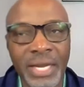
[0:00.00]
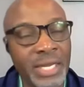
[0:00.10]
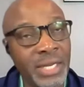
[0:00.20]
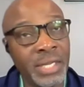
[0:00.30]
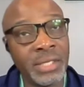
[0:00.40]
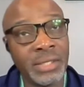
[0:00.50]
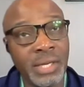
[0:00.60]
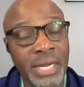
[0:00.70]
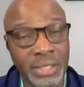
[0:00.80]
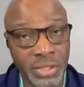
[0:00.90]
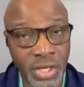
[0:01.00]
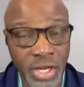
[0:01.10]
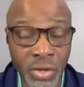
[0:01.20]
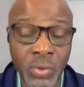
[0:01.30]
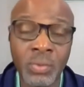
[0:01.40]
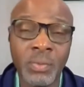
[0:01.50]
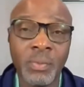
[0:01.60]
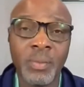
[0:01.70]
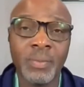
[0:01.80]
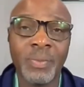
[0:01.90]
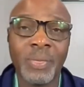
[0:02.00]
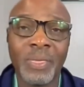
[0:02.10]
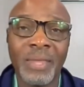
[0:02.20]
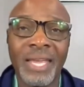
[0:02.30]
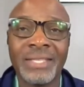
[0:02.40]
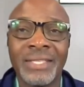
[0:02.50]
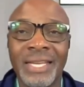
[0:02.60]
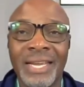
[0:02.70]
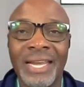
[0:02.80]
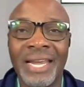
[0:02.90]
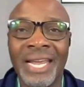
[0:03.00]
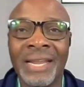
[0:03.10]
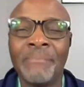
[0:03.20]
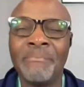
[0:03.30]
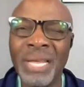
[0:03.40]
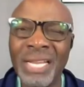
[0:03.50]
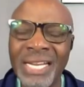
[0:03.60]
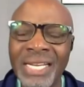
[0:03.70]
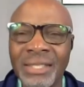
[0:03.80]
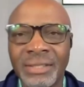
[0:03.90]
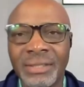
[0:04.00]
It is a skill. It's an ability.